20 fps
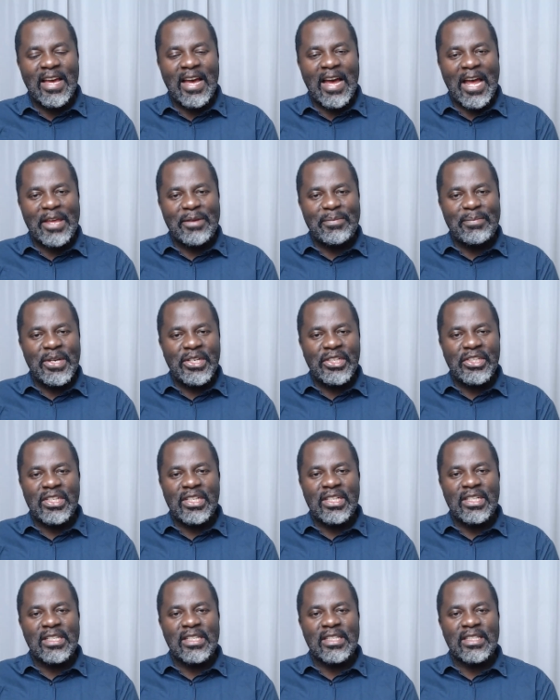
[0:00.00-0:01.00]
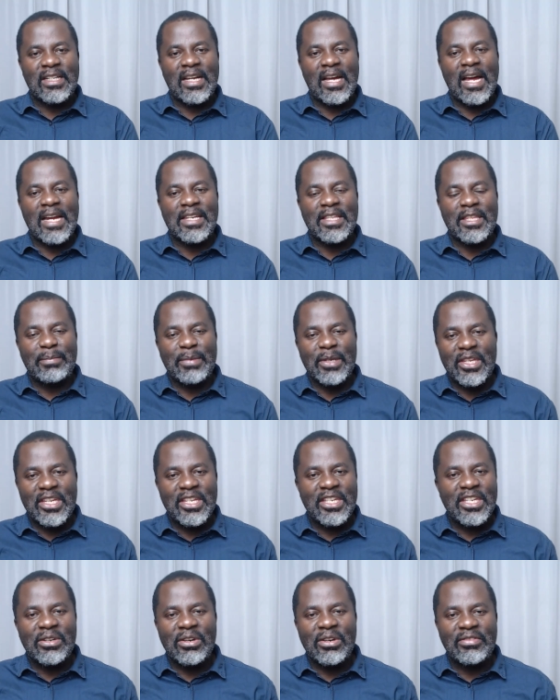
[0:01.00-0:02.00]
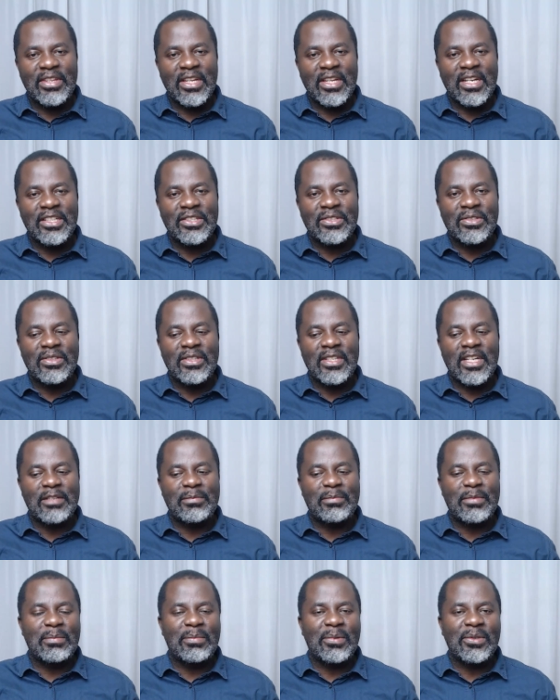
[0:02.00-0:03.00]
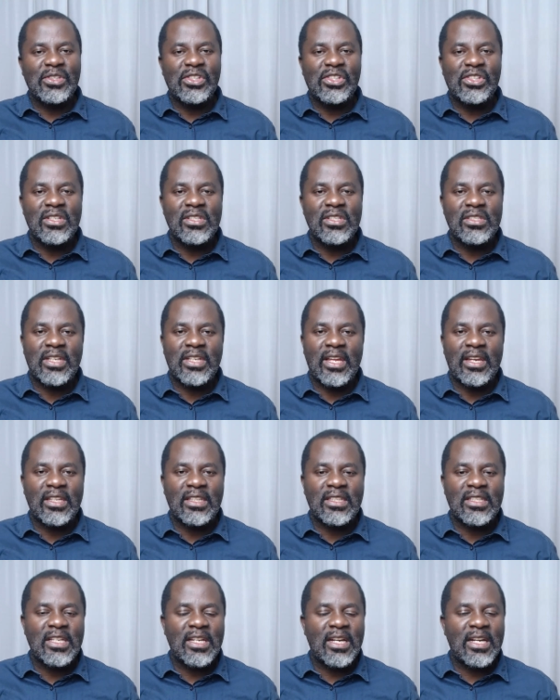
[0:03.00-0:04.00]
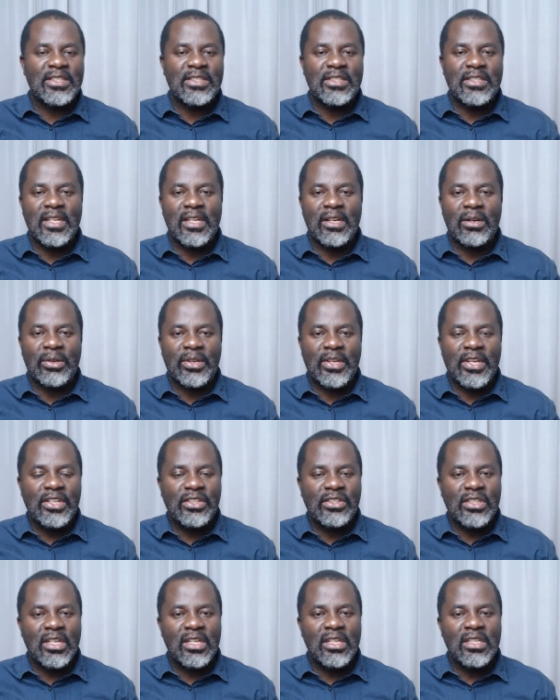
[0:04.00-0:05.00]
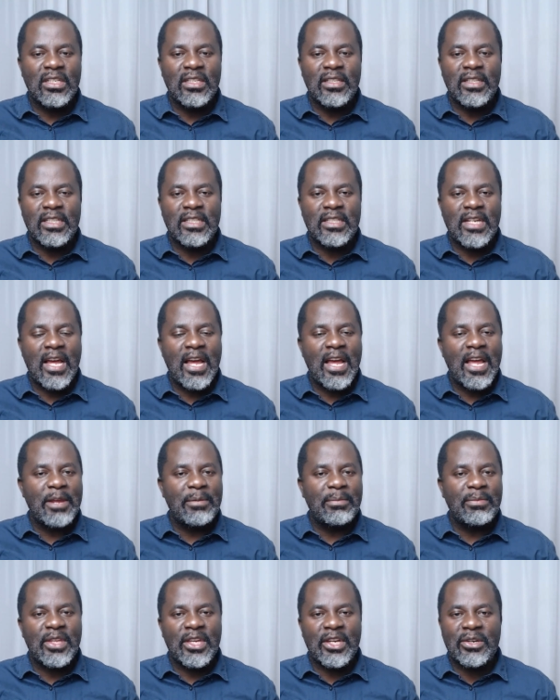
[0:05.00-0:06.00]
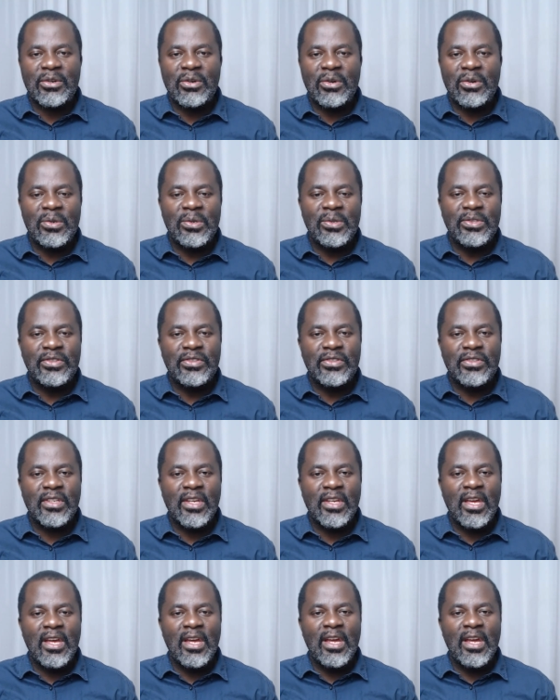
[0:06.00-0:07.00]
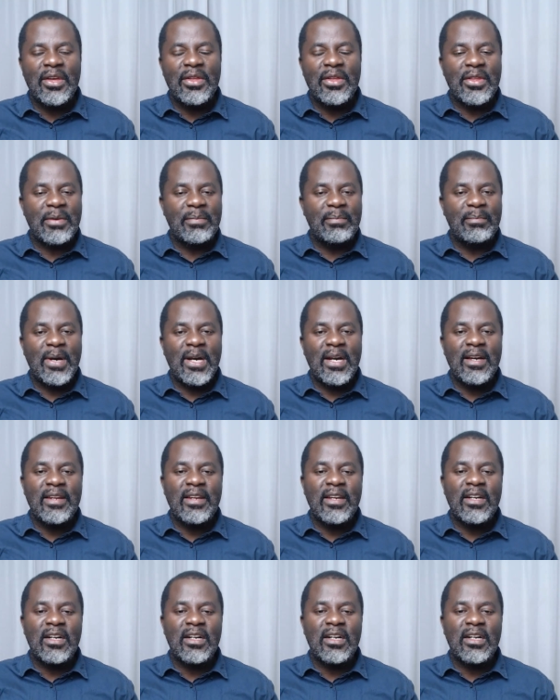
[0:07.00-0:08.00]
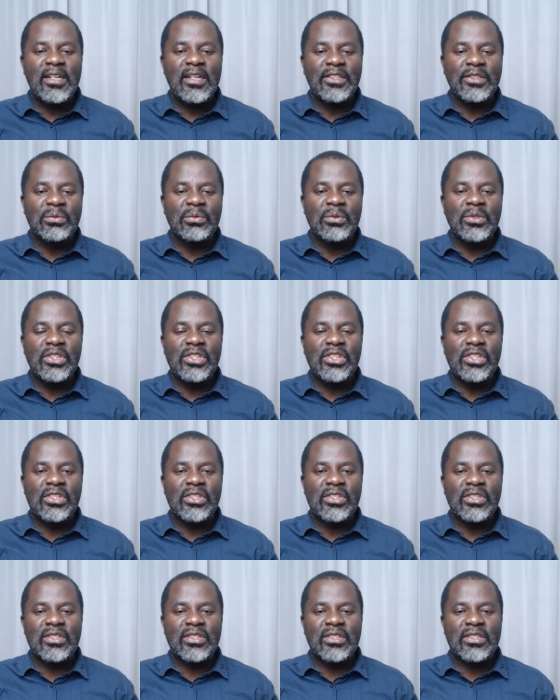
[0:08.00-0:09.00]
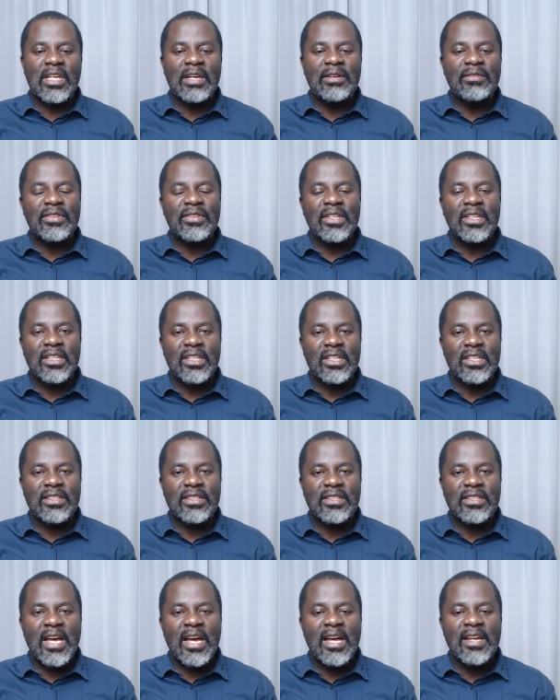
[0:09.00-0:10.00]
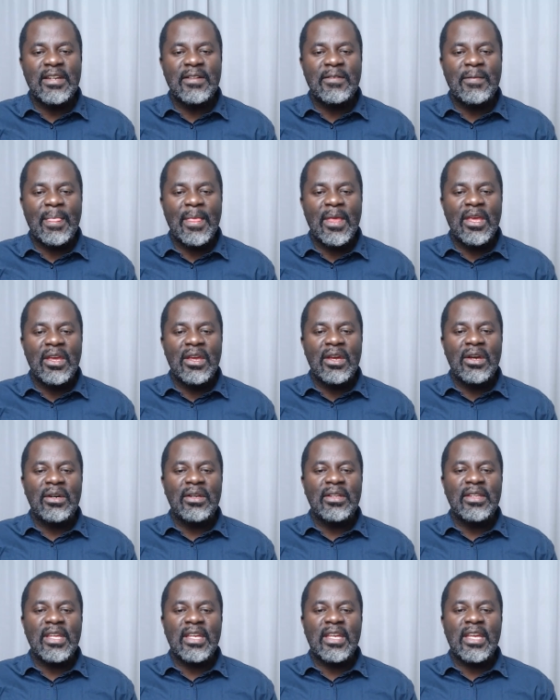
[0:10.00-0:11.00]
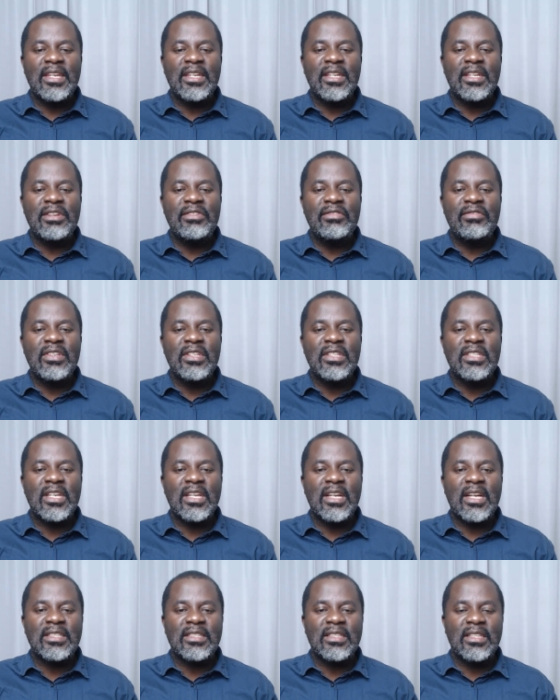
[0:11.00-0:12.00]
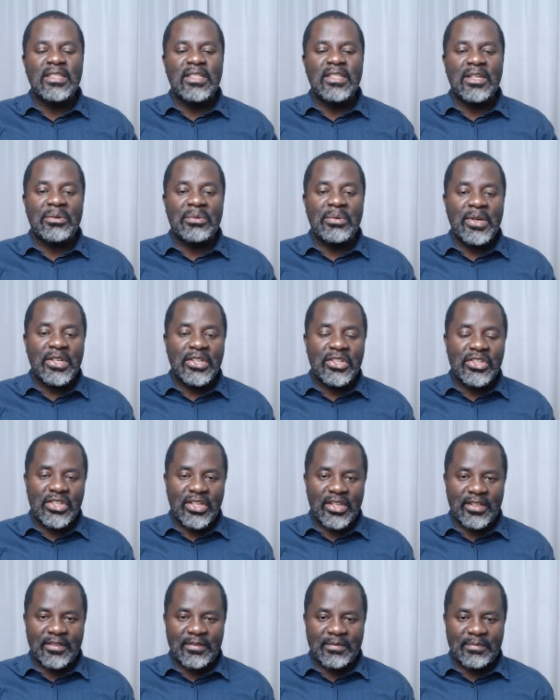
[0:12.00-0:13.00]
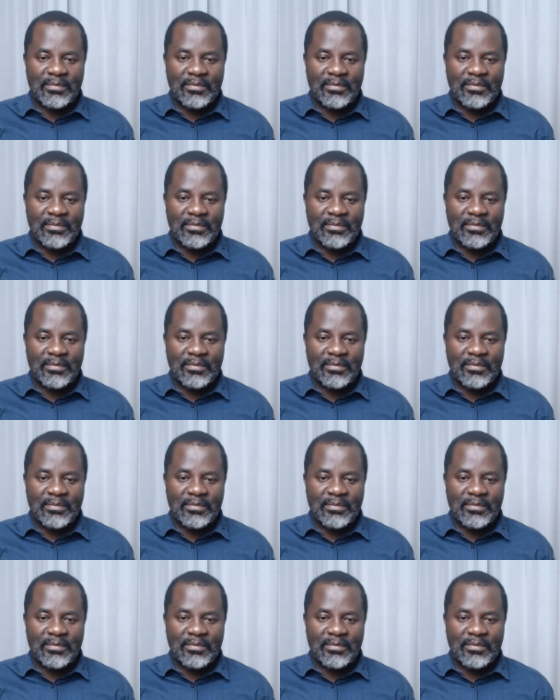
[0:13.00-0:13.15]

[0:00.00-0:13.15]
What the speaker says: I mentioned at the beginning of the lesson that prepositions can tell us the location, the time, the cause, the manner in which something is done. They can even tell us the direction.